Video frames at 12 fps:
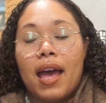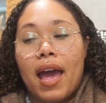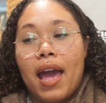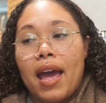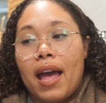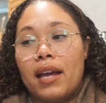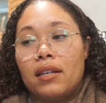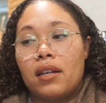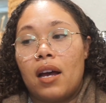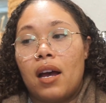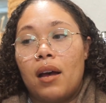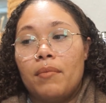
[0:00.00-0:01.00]
And
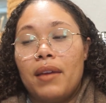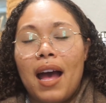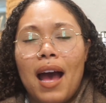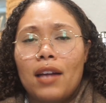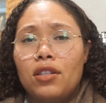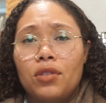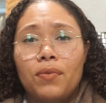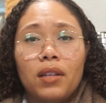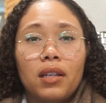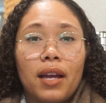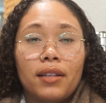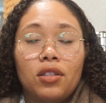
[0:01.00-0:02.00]
yeah, I just
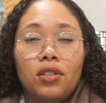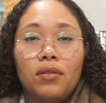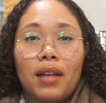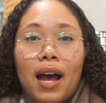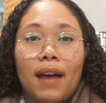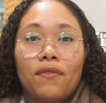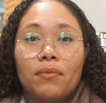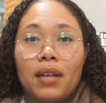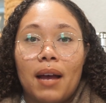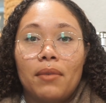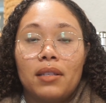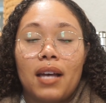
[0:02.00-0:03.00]
really like to do that from
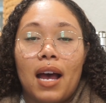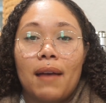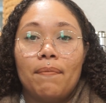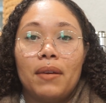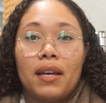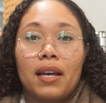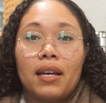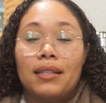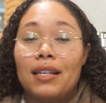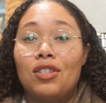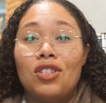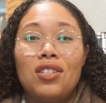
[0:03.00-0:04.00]
time to time because
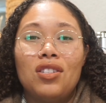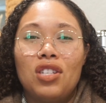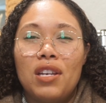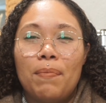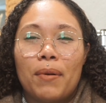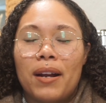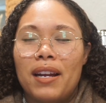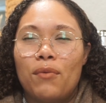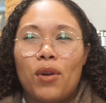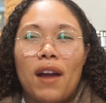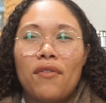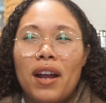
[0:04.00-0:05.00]
it's just cheaper, and
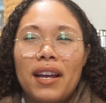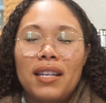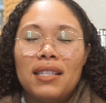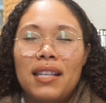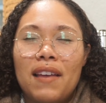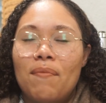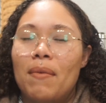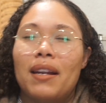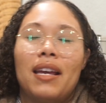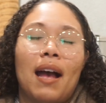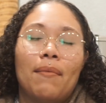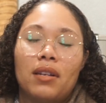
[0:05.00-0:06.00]
wherever I can save
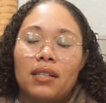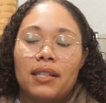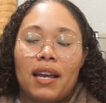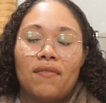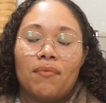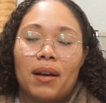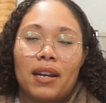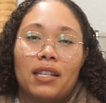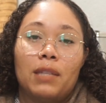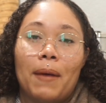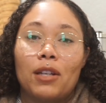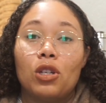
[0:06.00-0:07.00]
money, I'm gonna save money,
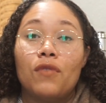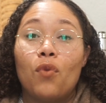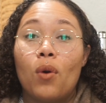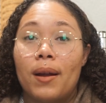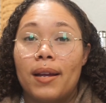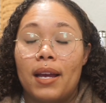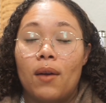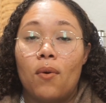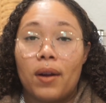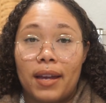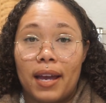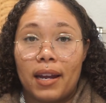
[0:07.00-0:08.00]
especially for
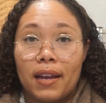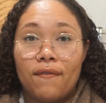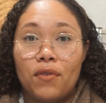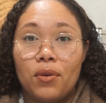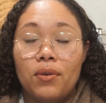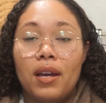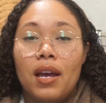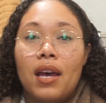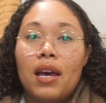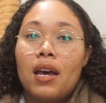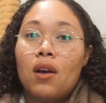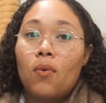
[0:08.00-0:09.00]
organic food.
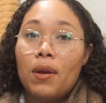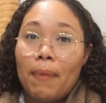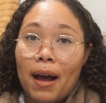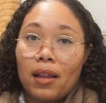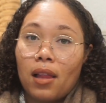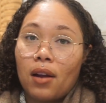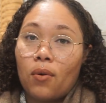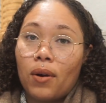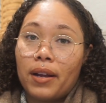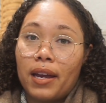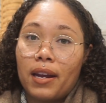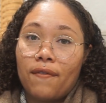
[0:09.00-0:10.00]
We buy a lot of
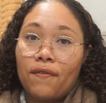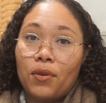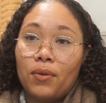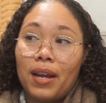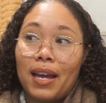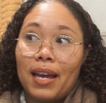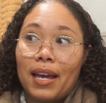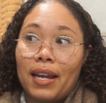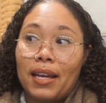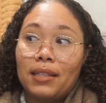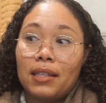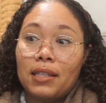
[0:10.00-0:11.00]
organic food and
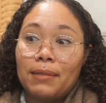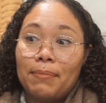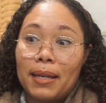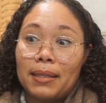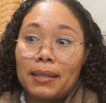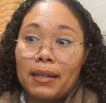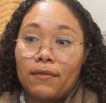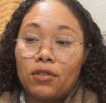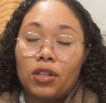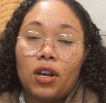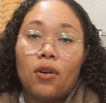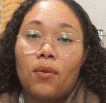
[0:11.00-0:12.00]
it's expensive,
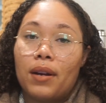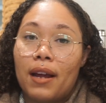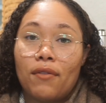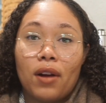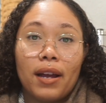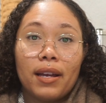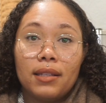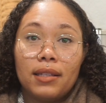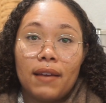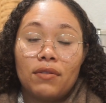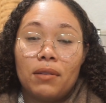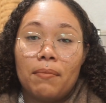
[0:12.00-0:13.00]
so whenever I can
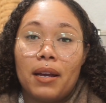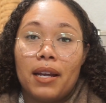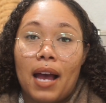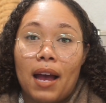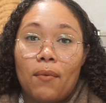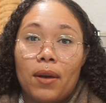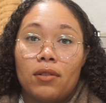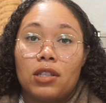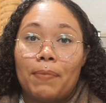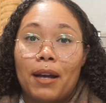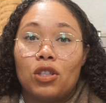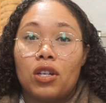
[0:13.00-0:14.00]
save some money, I will,
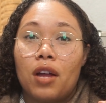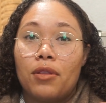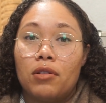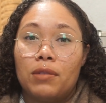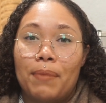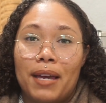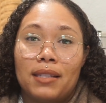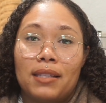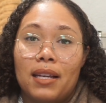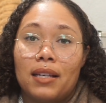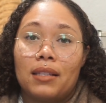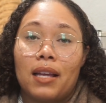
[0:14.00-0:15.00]
especially on those
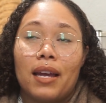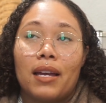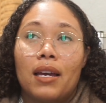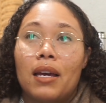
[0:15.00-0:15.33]
basics like